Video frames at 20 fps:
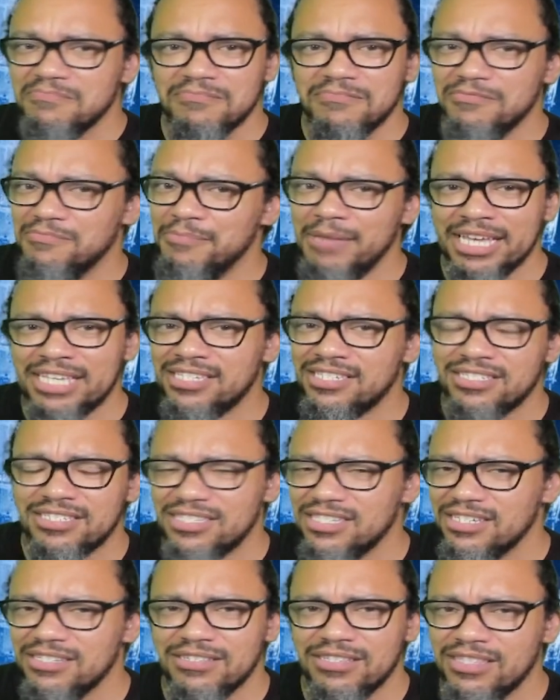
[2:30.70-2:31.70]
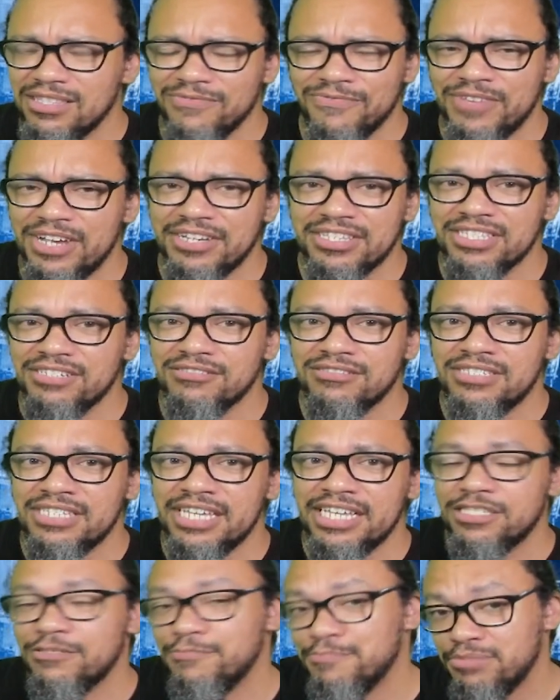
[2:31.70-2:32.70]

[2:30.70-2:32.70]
Makes very little sense.